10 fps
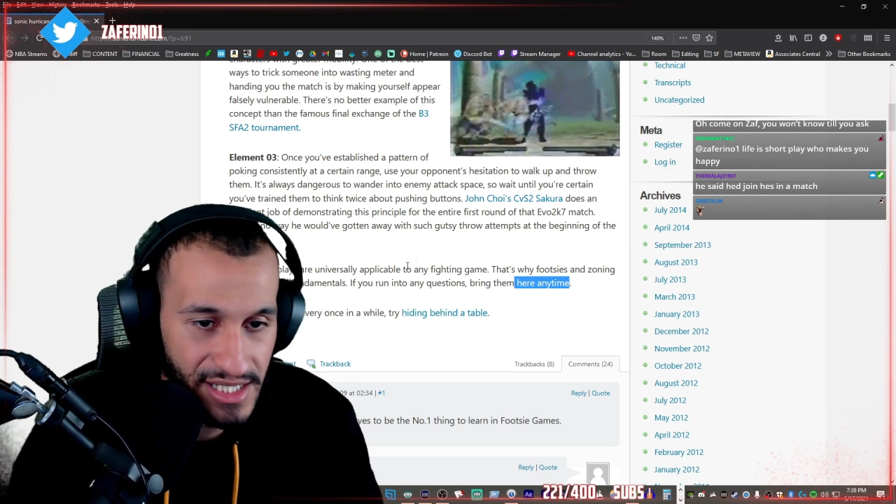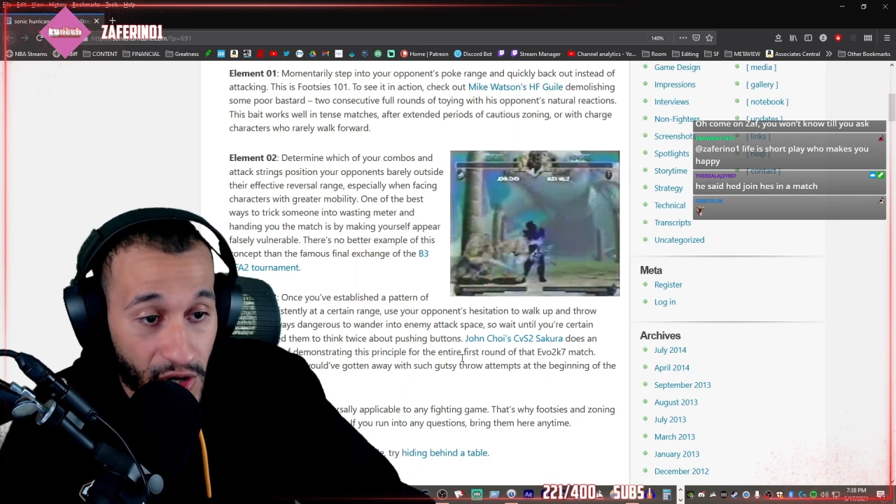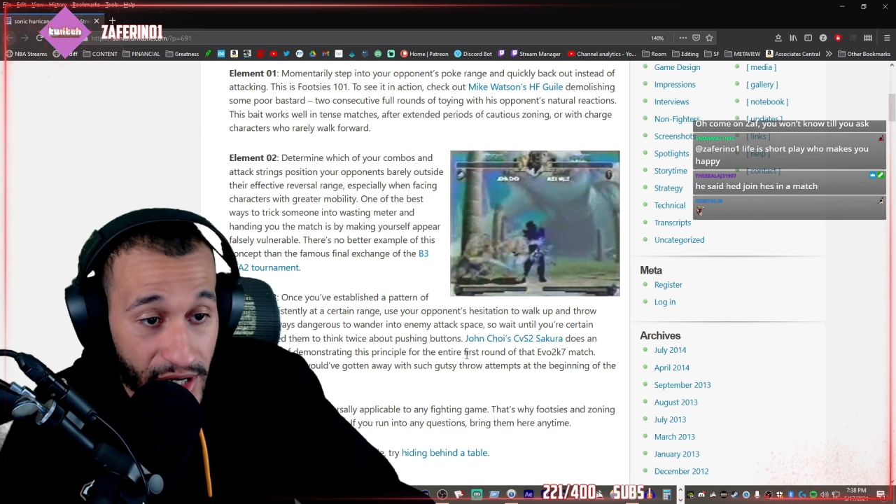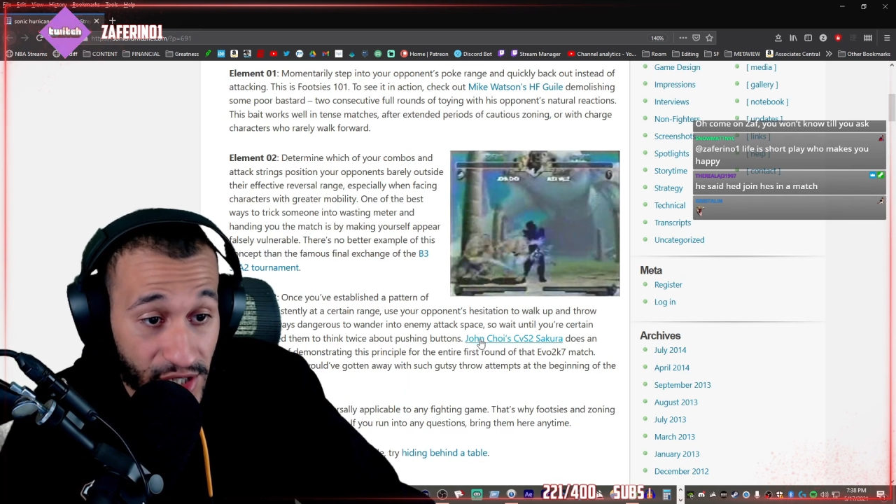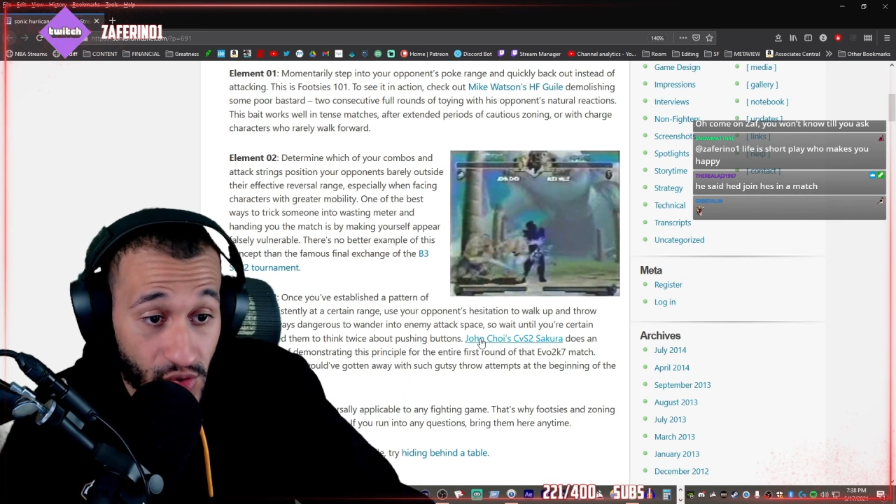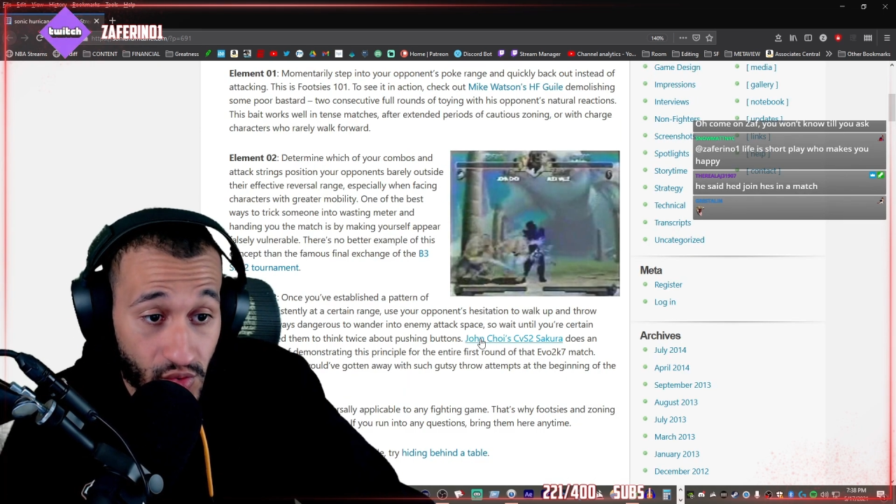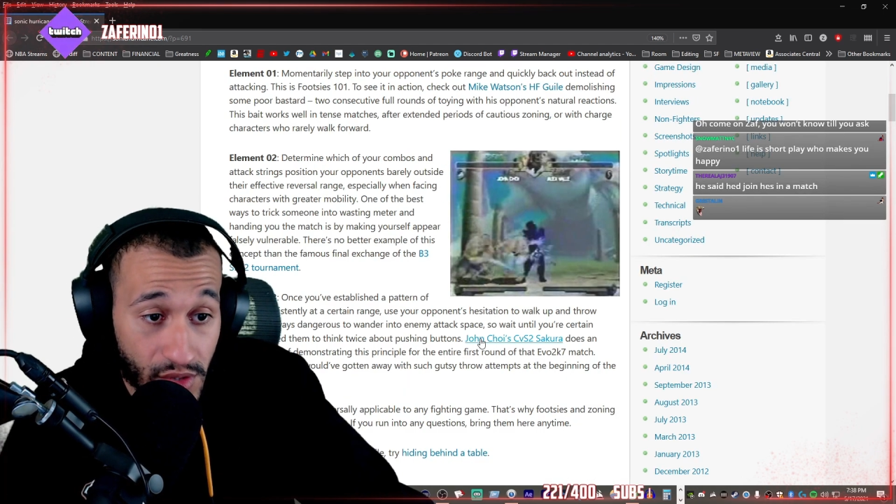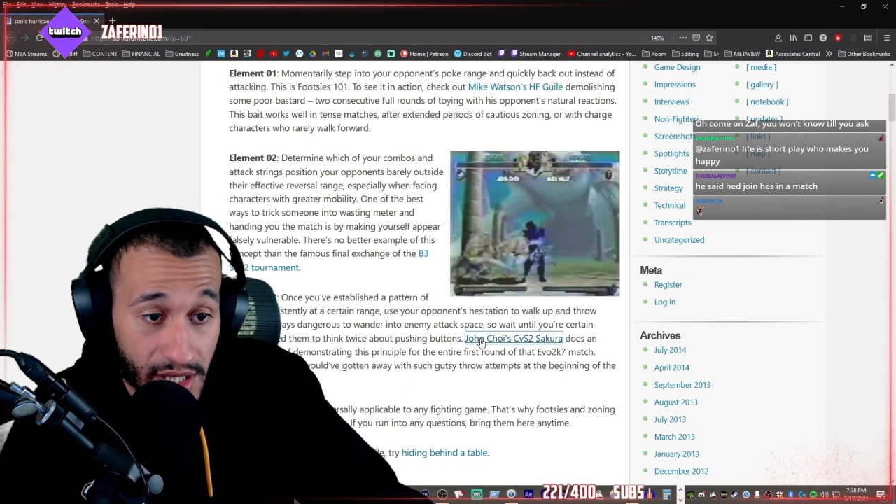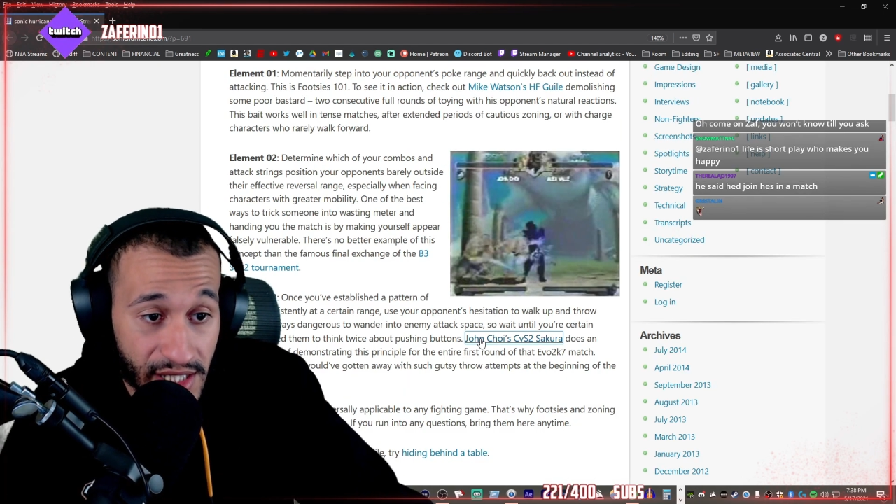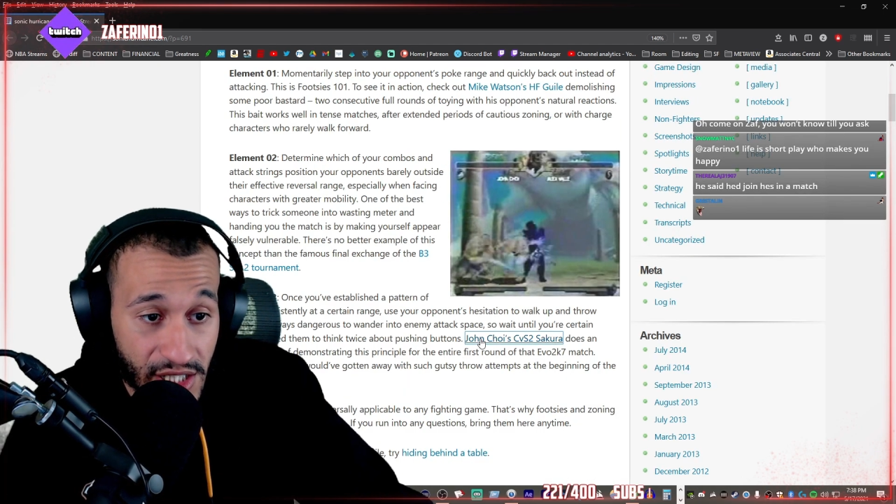Okay, so
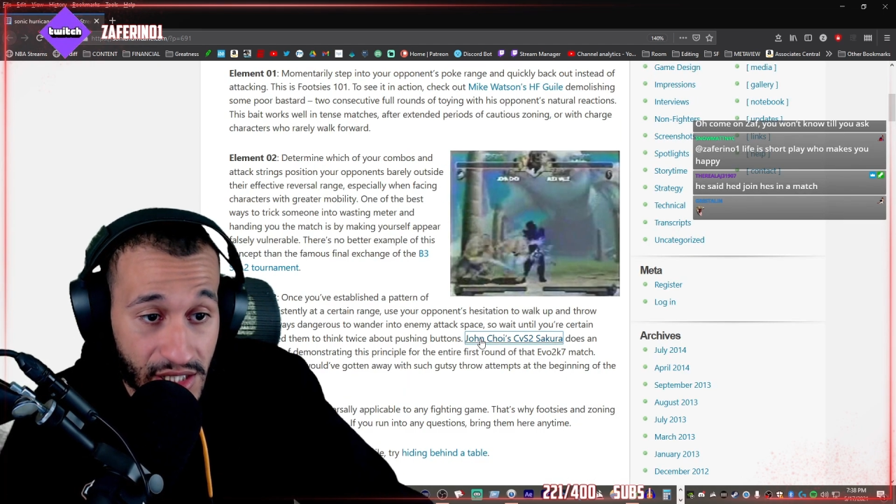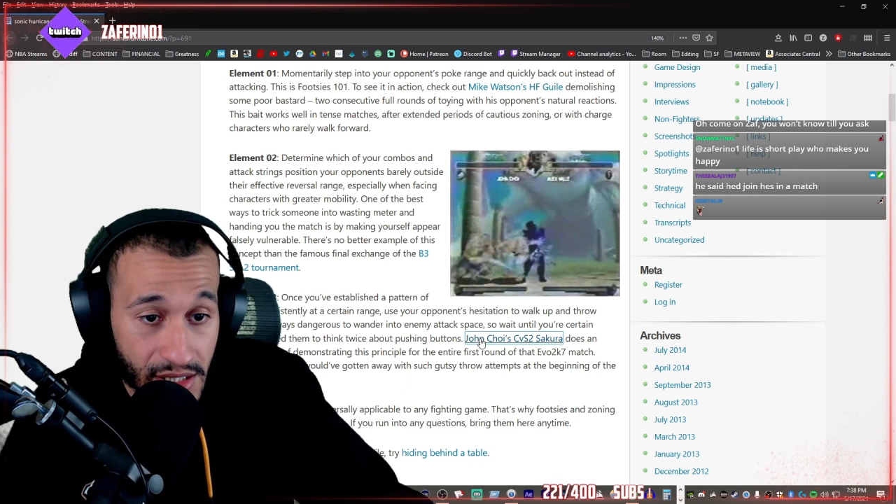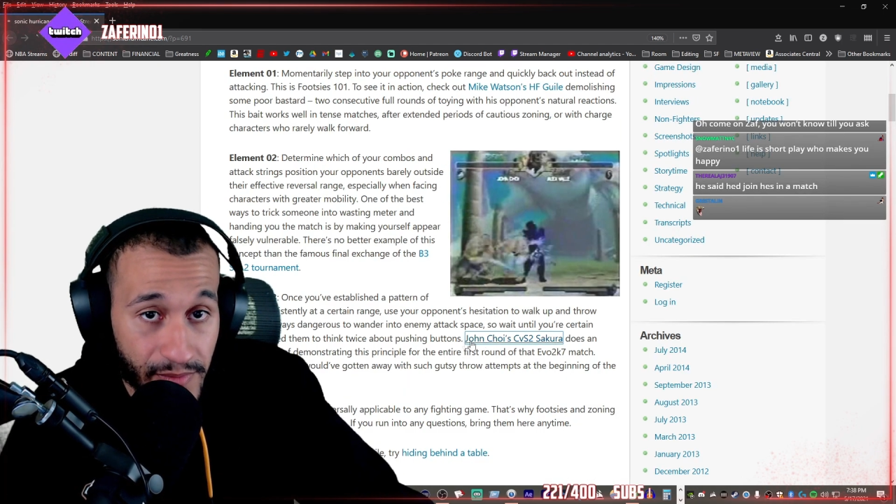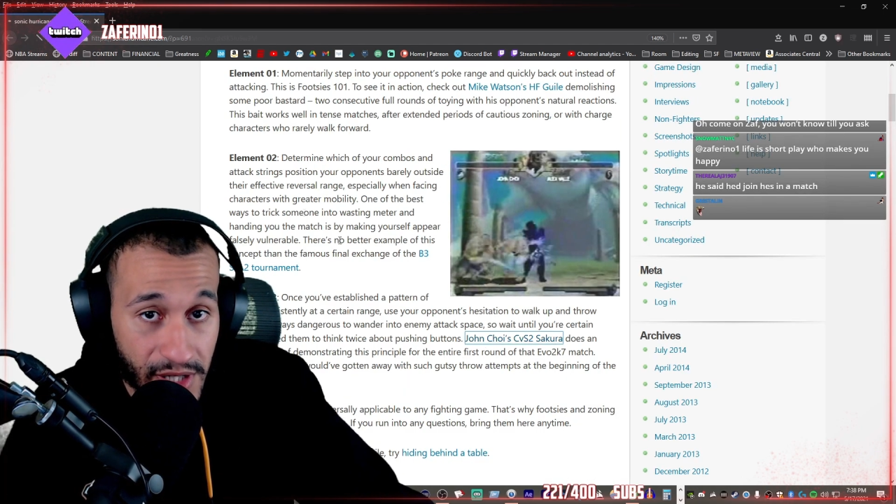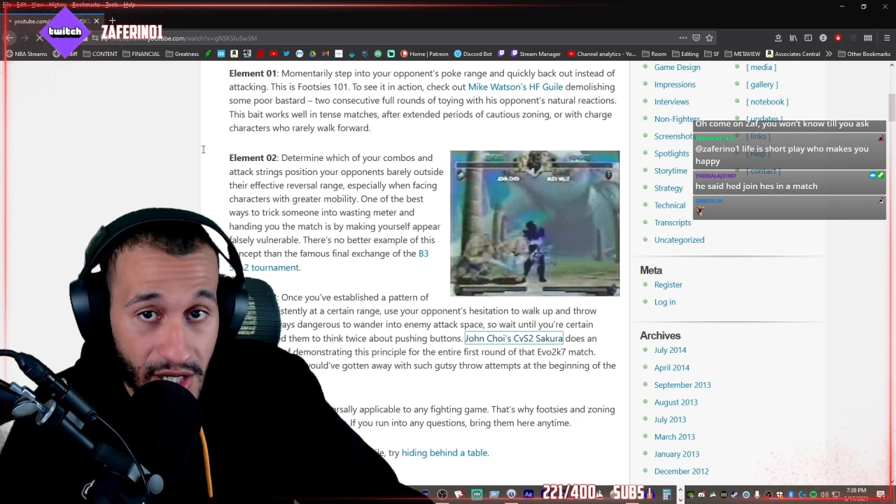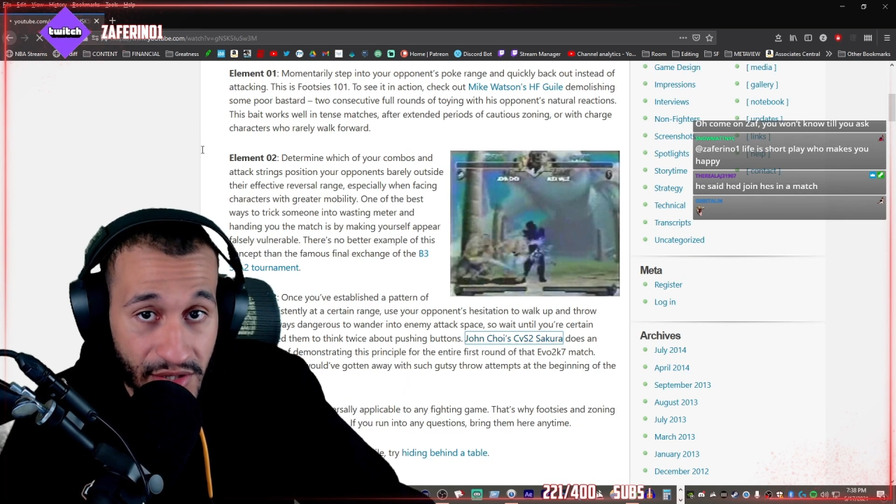let's click